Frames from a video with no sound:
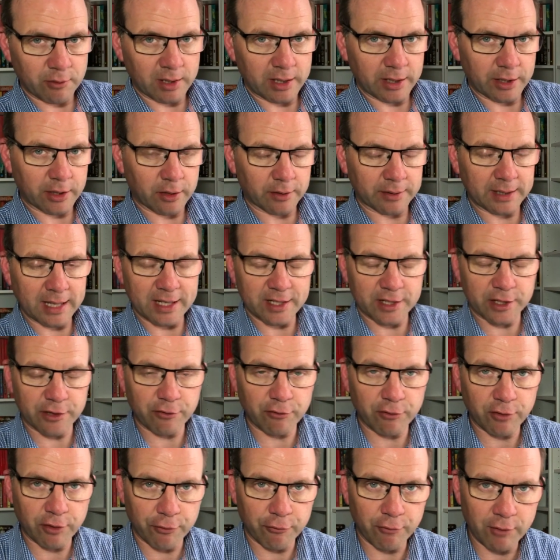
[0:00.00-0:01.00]
really good. That's
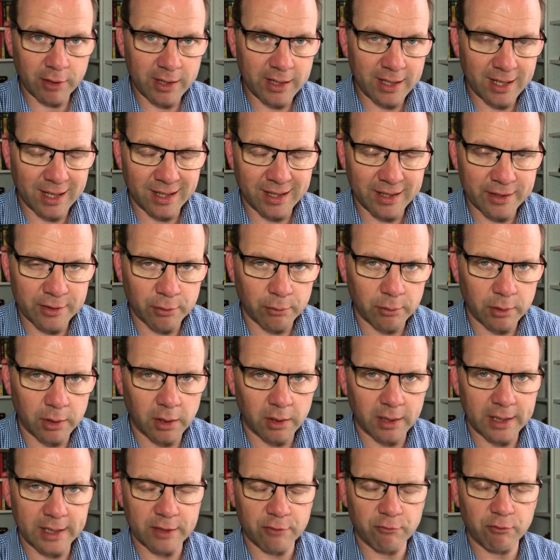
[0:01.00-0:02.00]
Three Little
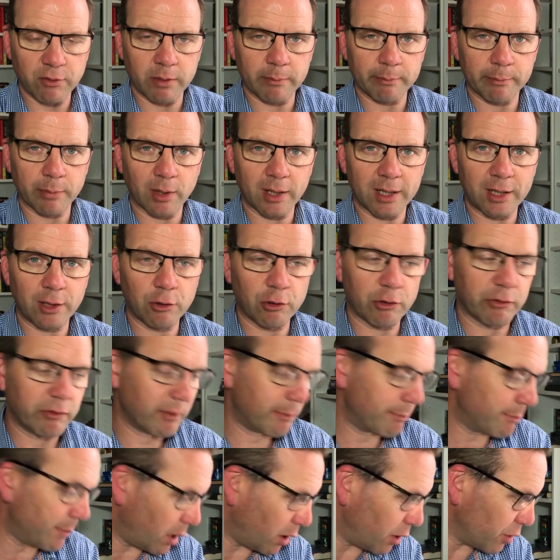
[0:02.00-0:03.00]
Lies written by Laura
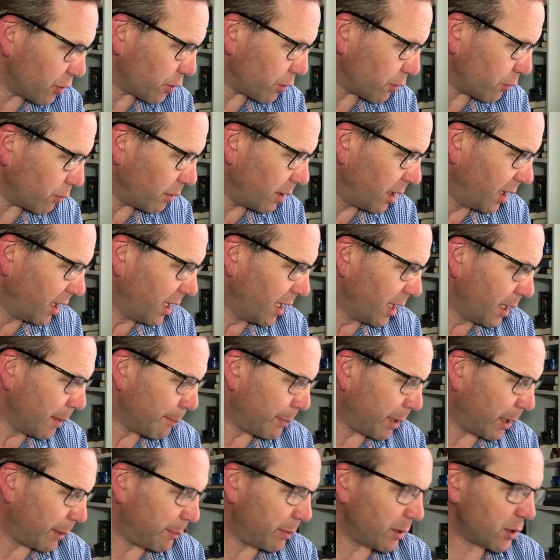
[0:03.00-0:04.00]
Marshall,
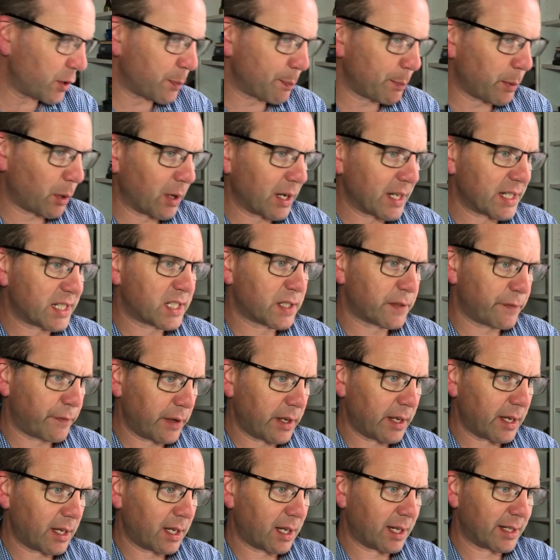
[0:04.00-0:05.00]
published by
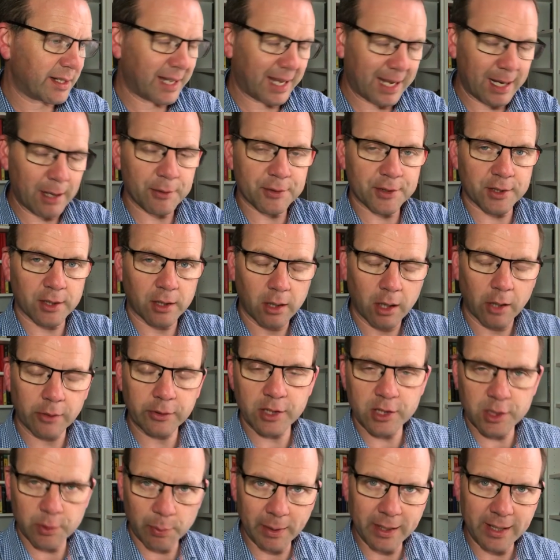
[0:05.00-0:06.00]
Sphere and out on
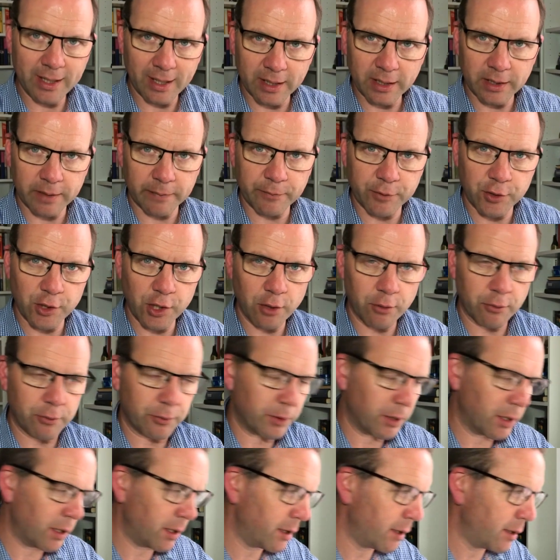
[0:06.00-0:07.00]
the 28th of June.